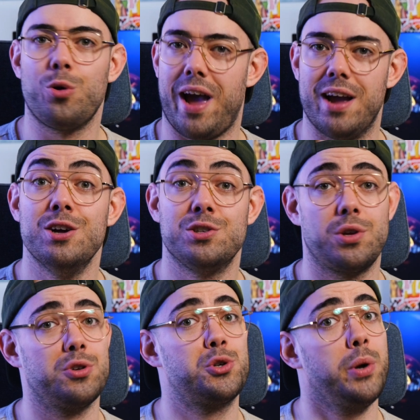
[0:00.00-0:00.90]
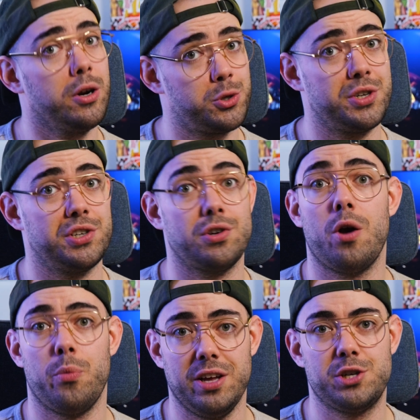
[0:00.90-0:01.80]
Okay, so those trigger switches
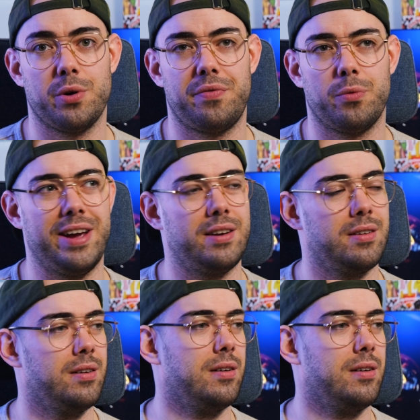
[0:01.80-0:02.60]
are really wait,